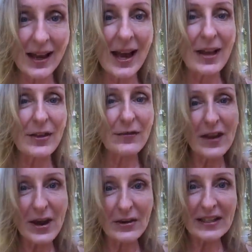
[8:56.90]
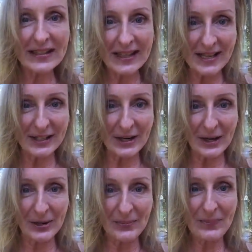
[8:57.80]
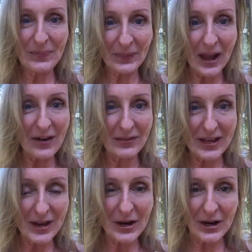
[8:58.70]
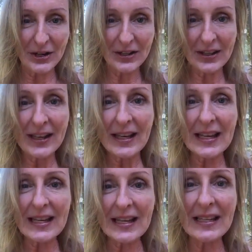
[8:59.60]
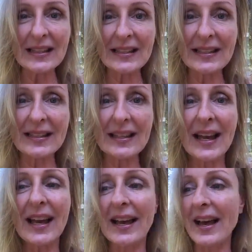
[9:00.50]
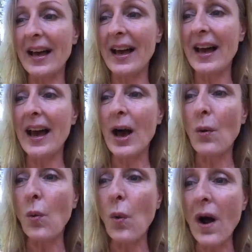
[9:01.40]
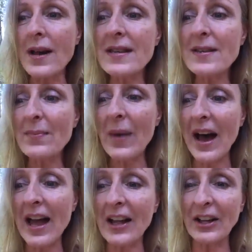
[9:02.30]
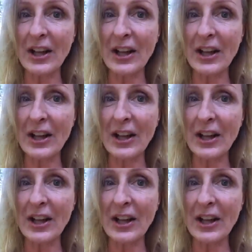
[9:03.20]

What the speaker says: At the very center of the Earth is a 1 mile